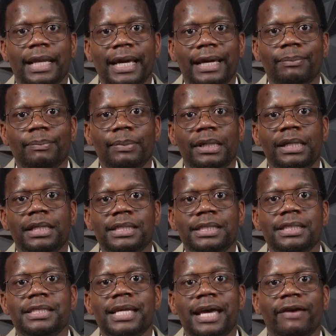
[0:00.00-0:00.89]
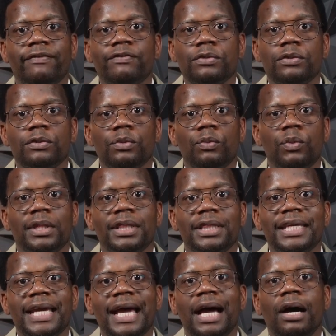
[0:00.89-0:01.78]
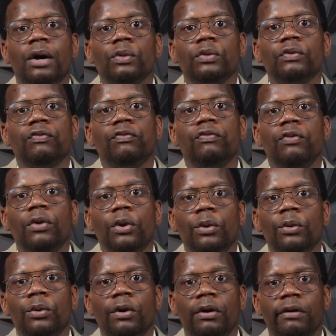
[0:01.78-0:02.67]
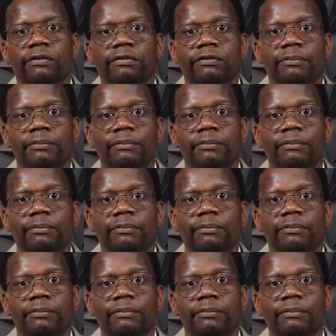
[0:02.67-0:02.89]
Liabilities have to do with the outflow of